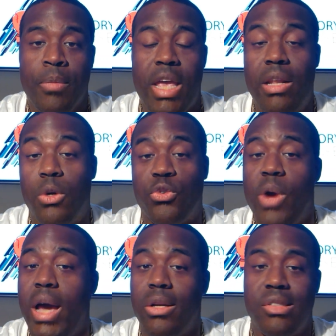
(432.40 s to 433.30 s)
And those
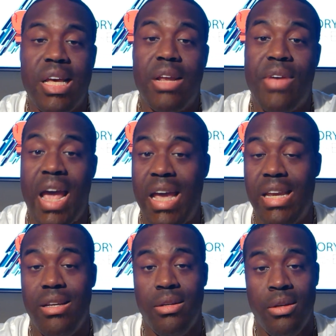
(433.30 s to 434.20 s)
writers that have
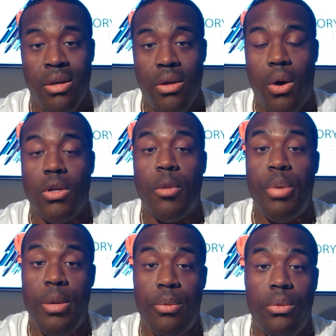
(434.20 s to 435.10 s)
hated on the
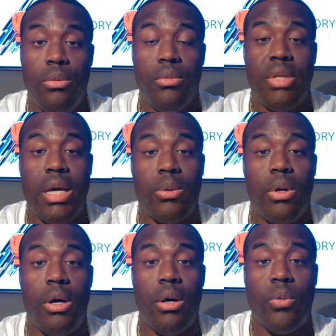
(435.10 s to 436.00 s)
people that
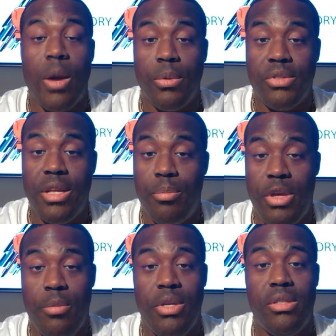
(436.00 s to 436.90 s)
uh, represent
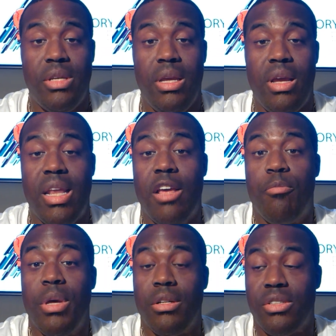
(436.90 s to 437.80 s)
P B C and
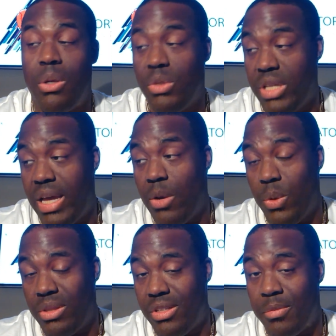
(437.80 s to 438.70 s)
have been associated
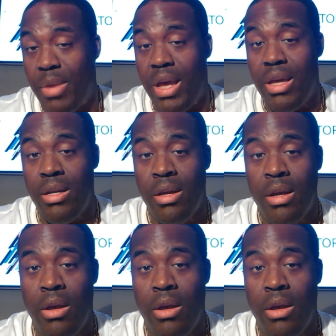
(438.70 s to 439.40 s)
with this man